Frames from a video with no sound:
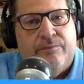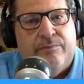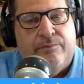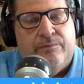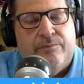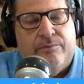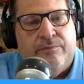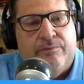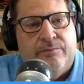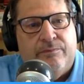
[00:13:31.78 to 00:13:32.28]

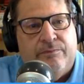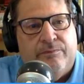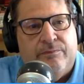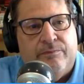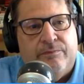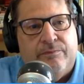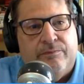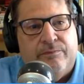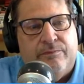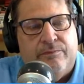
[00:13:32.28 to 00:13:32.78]

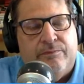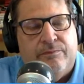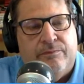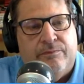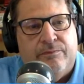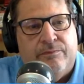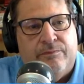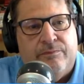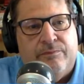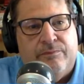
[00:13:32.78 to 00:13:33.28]

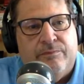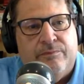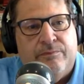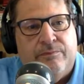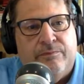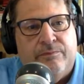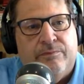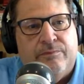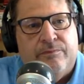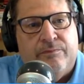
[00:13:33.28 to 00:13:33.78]

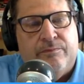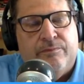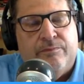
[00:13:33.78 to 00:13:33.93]
No words are spoken by the person on screen.